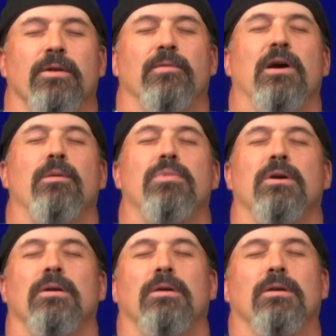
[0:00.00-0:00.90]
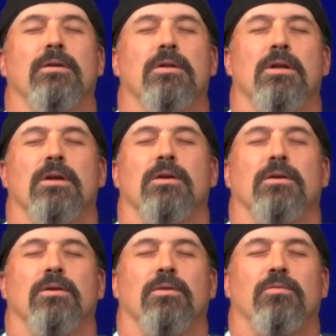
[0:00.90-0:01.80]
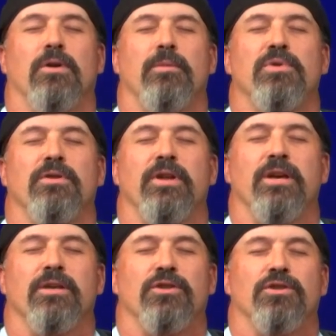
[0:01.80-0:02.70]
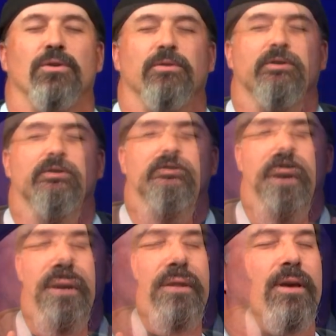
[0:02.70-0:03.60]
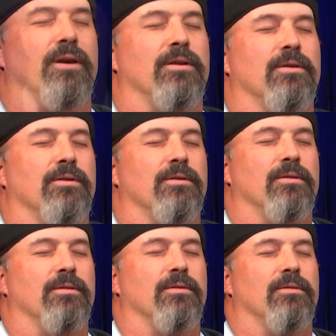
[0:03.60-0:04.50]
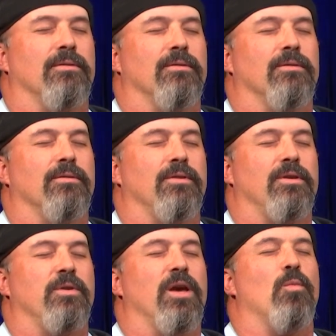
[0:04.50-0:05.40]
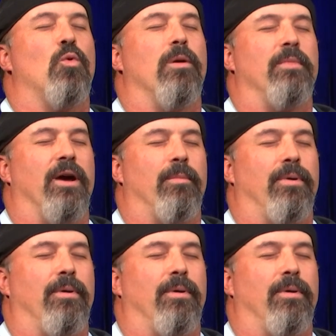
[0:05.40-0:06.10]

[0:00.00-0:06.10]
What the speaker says: and rub your naked shoulders like that. Get warmed up.